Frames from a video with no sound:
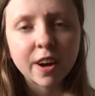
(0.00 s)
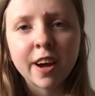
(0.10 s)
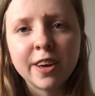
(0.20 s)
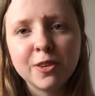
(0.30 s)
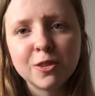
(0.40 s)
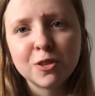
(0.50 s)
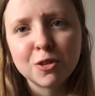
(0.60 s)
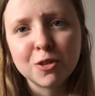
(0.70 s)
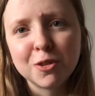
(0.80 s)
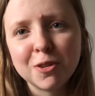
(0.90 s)
I used
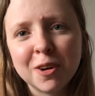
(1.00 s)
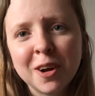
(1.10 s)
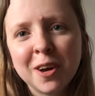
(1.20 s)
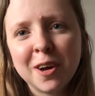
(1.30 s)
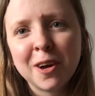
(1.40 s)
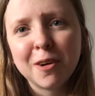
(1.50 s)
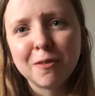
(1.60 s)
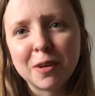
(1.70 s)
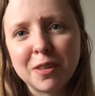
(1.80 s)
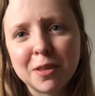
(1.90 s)
to
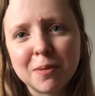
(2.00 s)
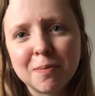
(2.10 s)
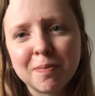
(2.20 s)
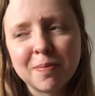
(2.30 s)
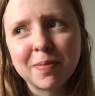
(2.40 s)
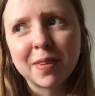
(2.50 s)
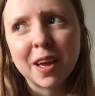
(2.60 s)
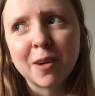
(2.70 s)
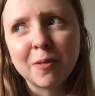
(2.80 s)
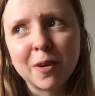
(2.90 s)
read them
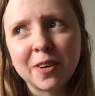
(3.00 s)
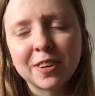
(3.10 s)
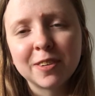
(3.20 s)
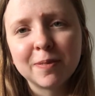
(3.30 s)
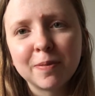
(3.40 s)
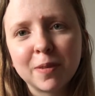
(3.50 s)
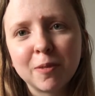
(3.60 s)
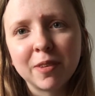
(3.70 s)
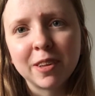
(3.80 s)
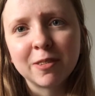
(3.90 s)
at work
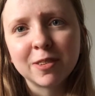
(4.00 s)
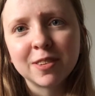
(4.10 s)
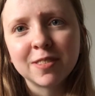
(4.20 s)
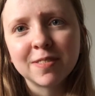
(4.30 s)
when there was